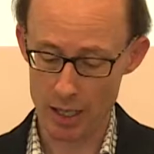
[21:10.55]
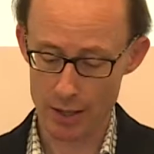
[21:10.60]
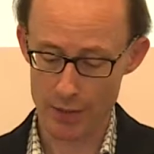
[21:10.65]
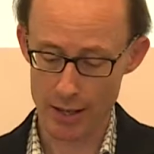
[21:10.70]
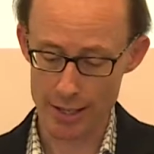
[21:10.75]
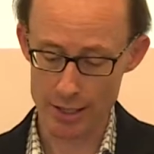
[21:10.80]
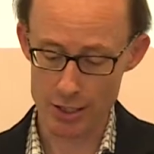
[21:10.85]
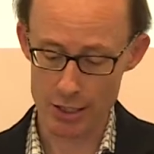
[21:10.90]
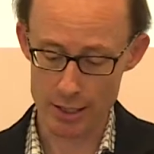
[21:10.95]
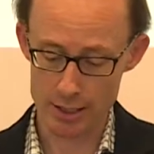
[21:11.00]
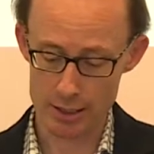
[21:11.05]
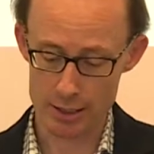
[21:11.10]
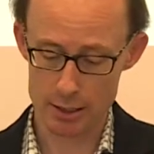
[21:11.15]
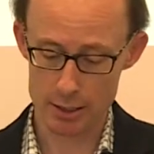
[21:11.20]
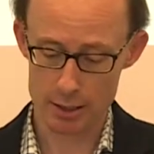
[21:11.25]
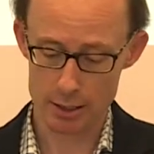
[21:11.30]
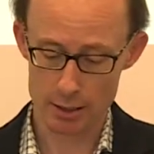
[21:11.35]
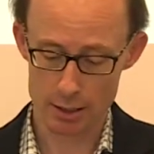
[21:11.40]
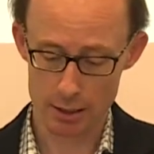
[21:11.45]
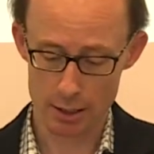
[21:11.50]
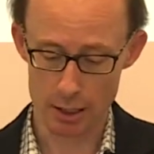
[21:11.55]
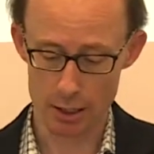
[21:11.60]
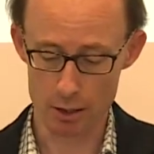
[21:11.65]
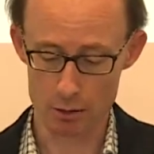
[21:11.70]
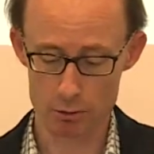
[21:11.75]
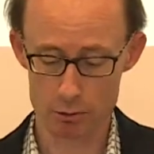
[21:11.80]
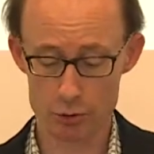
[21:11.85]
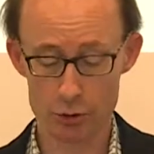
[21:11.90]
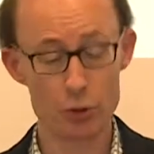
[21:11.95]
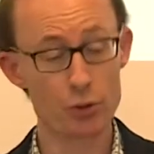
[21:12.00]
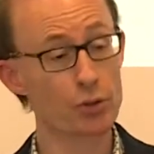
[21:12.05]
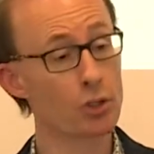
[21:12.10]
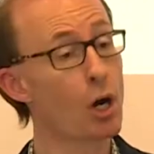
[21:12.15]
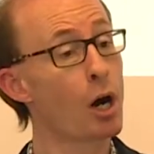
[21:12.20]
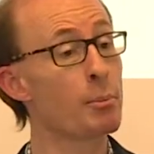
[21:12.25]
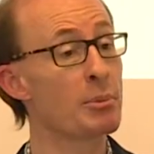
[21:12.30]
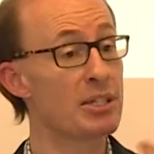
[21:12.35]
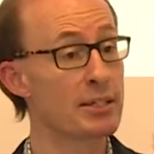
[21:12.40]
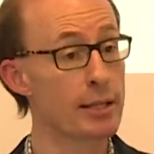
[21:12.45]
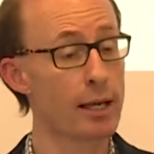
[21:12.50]
They'd just use
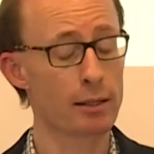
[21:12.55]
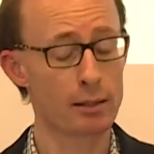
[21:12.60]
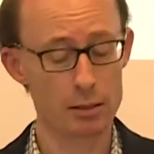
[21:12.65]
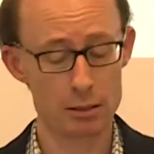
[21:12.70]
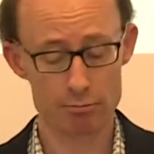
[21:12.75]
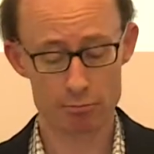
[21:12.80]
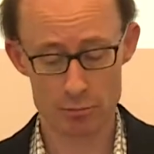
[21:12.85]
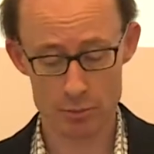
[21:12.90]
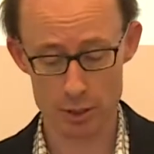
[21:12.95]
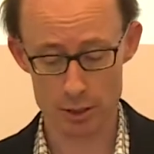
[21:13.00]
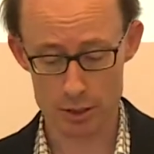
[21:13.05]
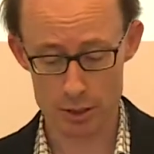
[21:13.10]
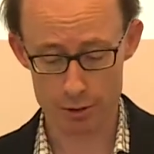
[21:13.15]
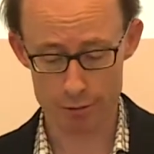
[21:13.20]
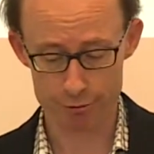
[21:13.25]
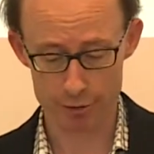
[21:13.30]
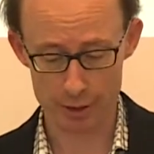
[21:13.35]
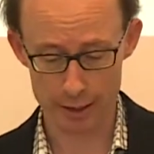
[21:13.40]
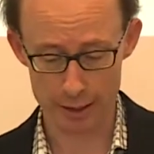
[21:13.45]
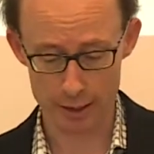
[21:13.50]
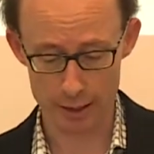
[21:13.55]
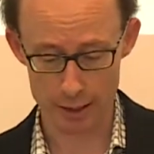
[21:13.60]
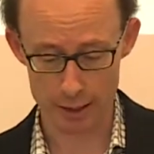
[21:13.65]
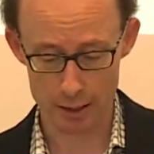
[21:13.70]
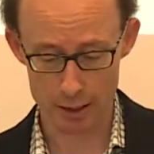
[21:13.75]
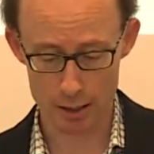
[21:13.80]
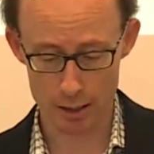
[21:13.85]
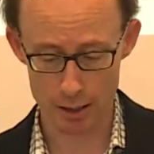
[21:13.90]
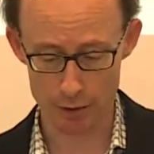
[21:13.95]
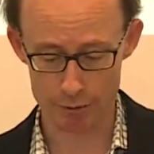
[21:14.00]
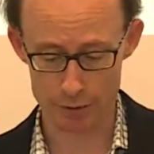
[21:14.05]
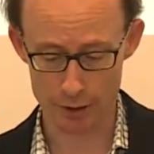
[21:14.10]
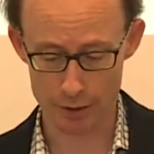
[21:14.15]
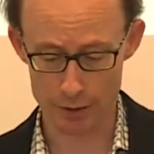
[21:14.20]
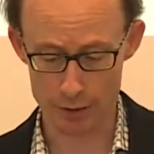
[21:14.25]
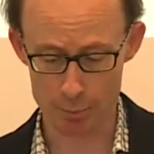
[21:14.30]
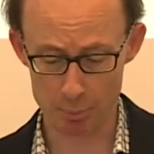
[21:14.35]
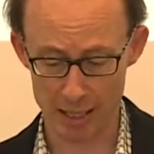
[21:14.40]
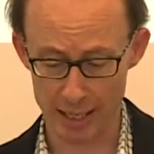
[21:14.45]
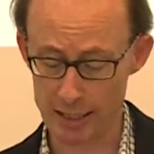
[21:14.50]
common sense to fill in
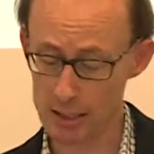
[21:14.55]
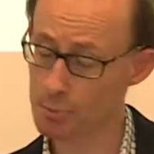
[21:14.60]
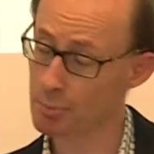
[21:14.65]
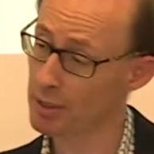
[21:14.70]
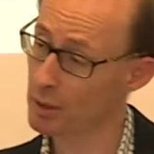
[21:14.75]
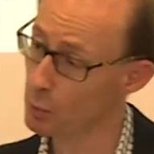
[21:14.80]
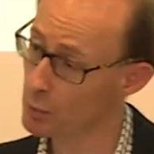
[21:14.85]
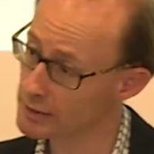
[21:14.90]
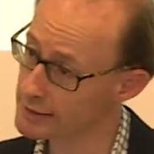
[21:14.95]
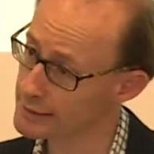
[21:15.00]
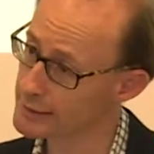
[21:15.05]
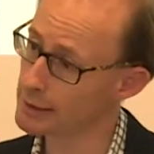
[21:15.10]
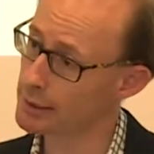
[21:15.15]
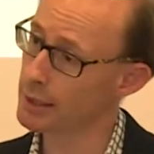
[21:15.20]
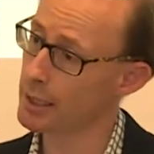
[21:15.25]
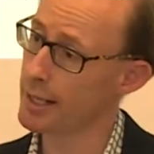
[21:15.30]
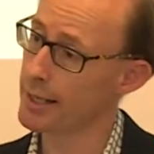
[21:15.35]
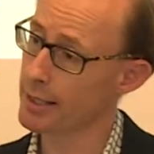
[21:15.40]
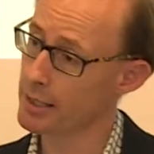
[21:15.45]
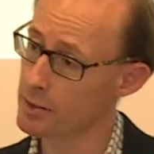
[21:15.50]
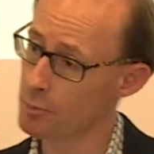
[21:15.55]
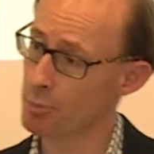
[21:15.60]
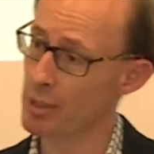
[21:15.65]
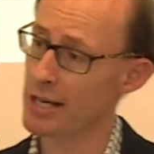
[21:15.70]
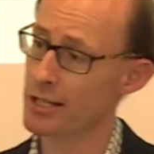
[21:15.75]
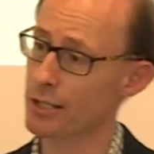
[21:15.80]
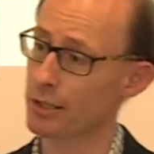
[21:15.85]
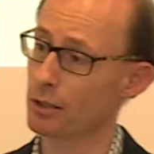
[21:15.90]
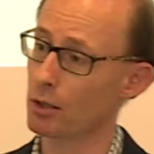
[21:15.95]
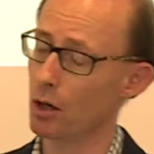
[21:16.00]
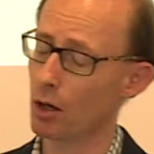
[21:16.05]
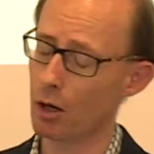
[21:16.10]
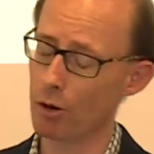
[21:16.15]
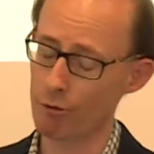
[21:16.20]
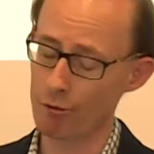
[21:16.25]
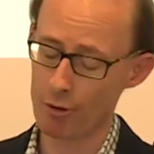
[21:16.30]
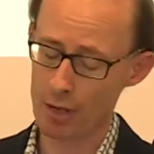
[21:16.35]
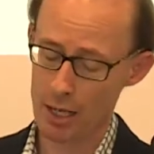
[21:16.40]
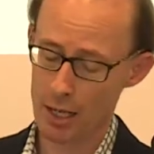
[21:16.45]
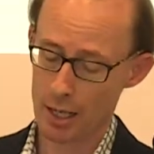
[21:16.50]
the blanks. But it was still an expression
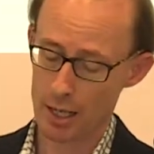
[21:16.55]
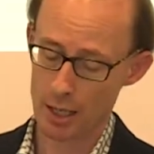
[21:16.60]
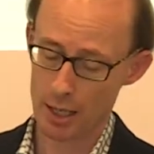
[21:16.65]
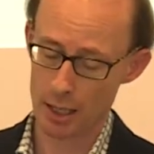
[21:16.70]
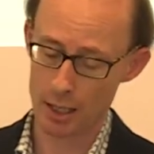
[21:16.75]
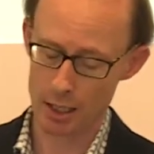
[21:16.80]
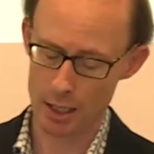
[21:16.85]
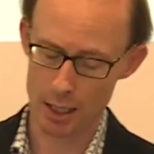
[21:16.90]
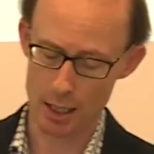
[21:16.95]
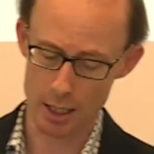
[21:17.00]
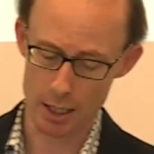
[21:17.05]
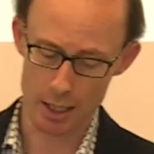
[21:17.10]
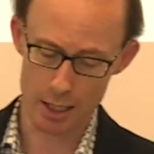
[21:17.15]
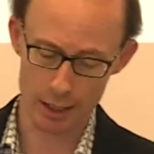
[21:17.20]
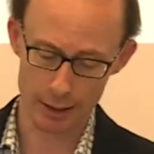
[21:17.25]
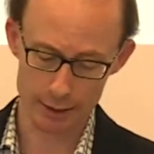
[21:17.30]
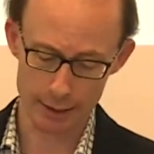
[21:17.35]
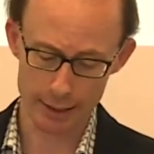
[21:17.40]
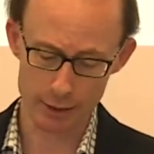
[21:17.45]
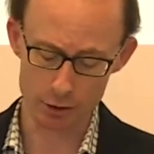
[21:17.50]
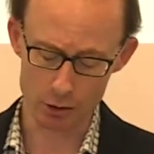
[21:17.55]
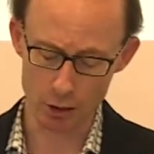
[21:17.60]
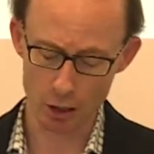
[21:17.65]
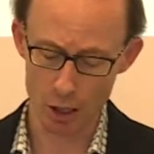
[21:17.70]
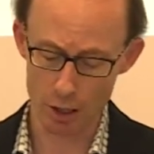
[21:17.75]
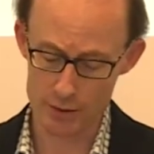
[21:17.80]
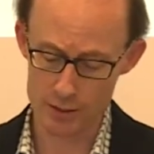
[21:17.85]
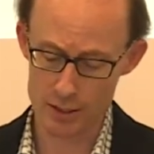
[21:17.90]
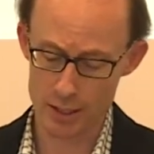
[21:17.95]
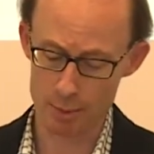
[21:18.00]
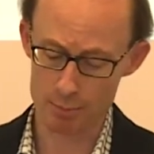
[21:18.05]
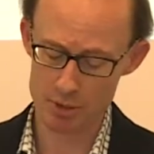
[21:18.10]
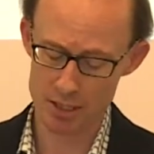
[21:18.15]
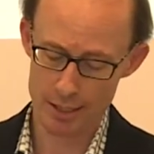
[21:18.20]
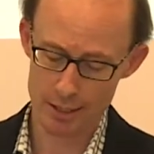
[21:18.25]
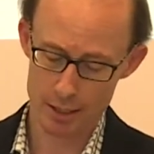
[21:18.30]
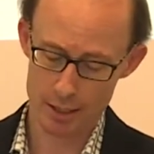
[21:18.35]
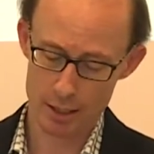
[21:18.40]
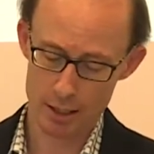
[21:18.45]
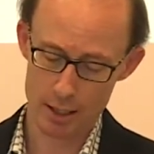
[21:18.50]
of a legal concept,
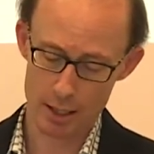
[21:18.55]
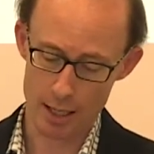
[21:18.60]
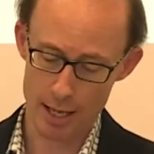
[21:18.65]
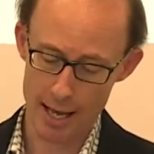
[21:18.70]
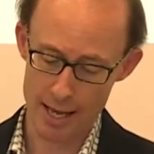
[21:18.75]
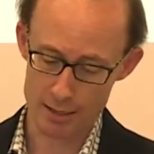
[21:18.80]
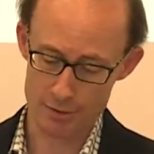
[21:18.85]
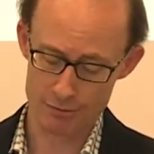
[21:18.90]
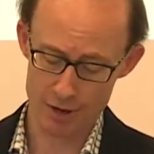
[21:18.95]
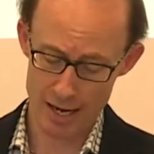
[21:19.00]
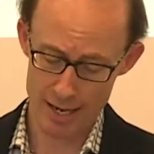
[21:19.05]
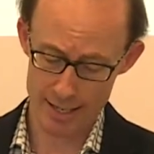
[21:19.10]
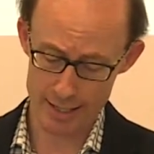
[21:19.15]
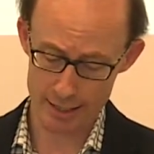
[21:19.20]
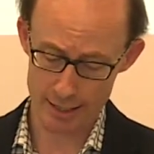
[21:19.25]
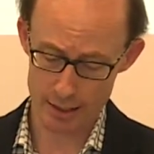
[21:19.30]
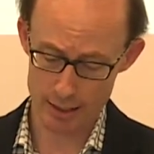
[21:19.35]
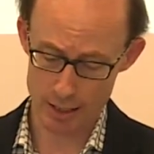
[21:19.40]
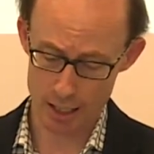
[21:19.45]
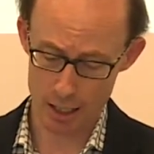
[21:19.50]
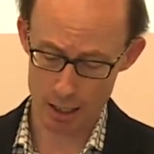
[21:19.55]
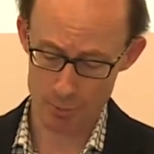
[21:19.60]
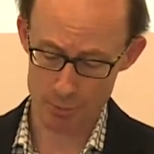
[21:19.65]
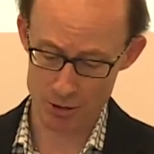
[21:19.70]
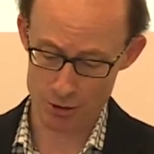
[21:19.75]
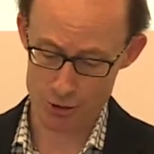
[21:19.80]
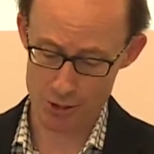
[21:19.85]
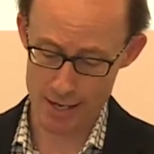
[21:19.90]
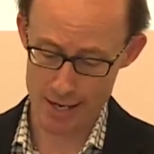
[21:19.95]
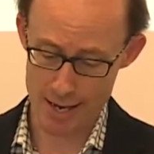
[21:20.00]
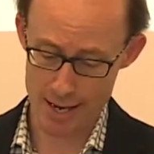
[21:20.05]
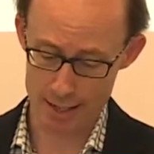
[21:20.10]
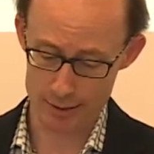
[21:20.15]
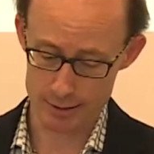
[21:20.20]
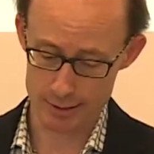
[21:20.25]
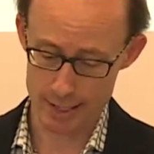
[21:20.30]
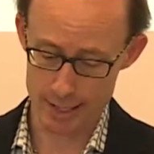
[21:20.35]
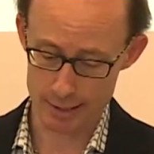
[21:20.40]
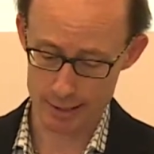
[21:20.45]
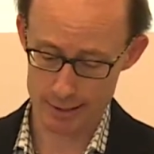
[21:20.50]
as vague and arbitrary
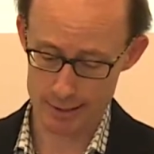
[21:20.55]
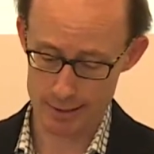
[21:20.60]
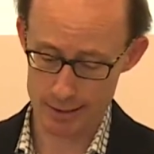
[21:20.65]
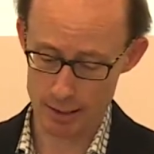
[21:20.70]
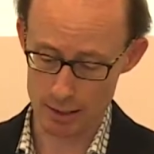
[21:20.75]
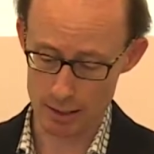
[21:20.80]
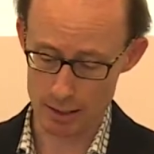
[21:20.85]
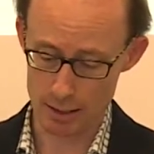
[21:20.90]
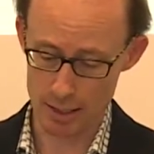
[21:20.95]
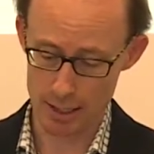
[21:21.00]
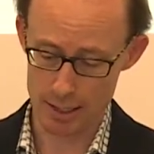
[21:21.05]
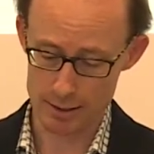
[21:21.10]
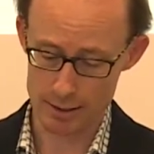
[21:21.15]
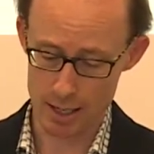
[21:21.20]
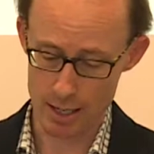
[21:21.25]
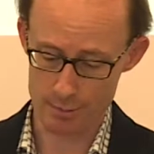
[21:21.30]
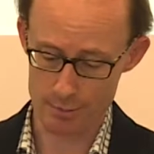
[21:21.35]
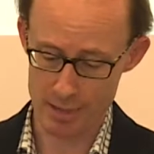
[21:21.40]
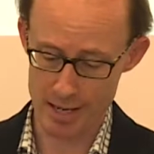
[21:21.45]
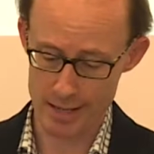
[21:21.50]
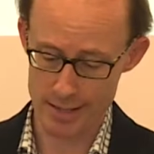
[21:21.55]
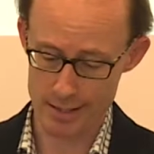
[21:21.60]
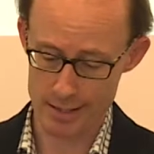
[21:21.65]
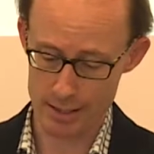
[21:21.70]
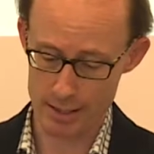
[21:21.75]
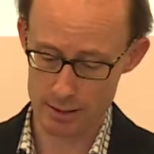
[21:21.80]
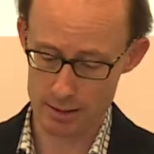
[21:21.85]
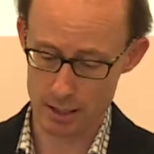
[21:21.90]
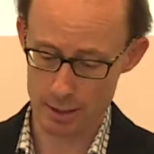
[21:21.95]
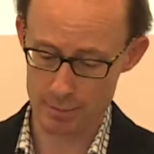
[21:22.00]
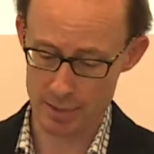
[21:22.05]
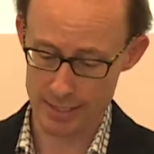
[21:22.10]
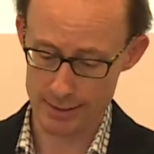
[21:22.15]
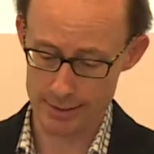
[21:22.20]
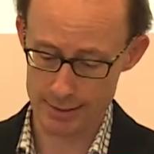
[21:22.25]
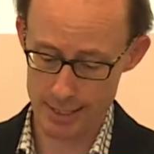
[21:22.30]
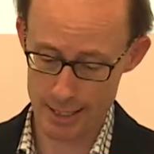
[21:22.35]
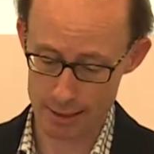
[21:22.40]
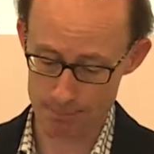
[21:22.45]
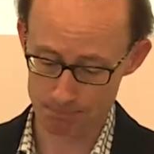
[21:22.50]
as that may
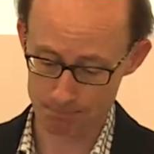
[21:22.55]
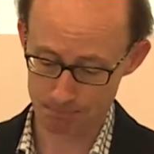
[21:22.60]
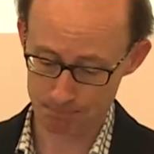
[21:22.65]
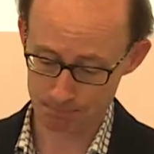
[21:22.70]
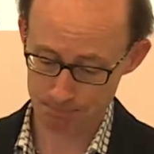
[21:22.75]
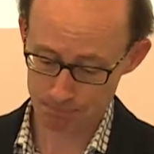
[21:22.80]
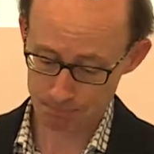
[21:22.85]
seem.